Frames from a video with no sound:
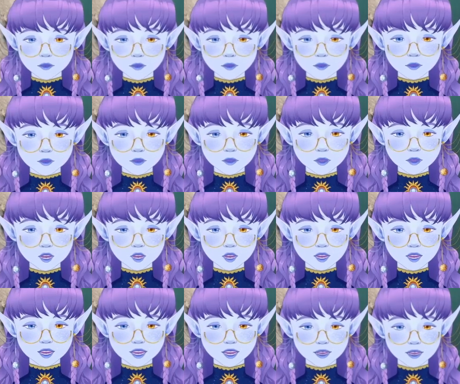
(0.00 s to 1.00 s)

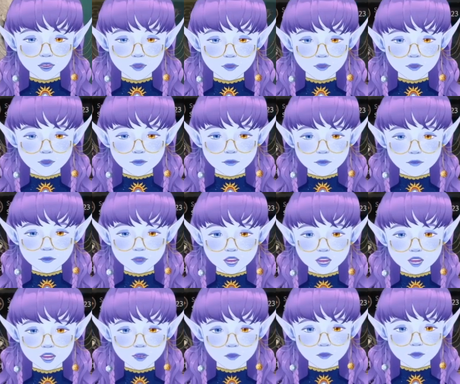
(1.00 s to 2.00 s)
hang out in my
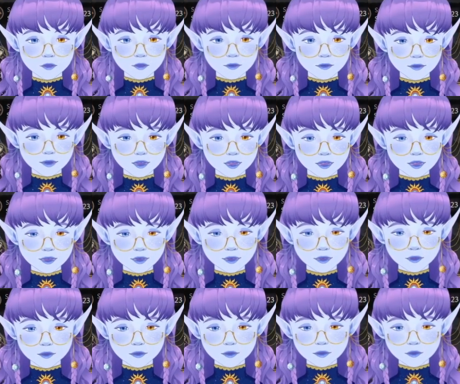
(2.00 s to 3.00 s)
court finding
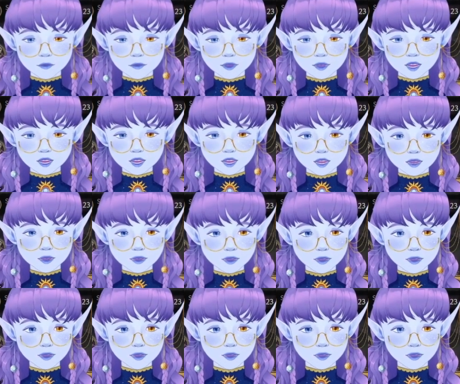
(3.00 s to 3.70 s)
secrets because,